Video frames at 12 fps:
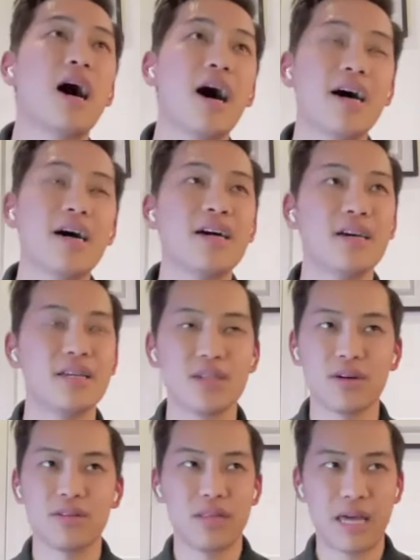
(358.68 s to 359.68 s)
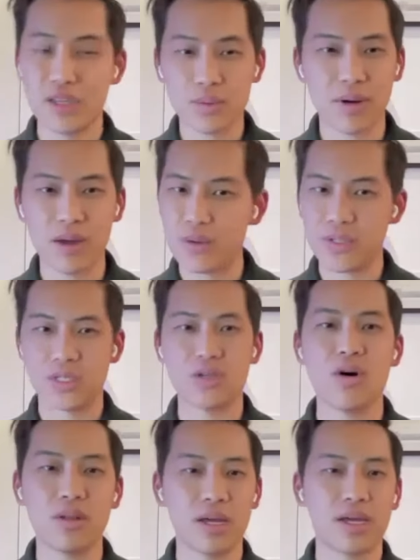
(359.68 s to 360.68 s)
So at this point, there was
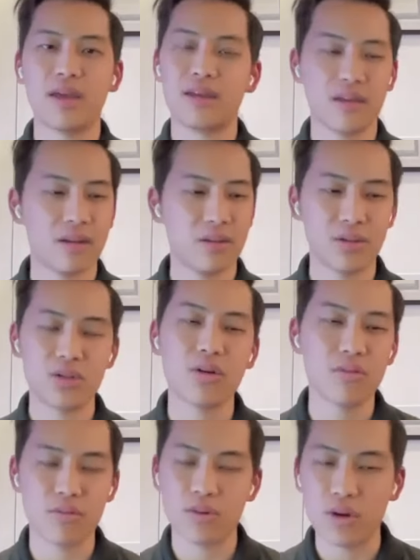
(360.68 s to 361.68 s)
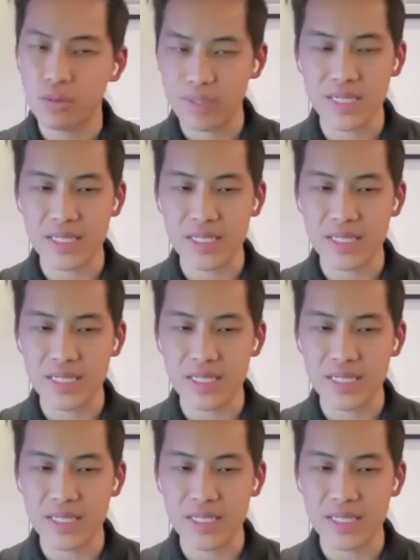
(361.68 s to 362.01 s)
no, there's no real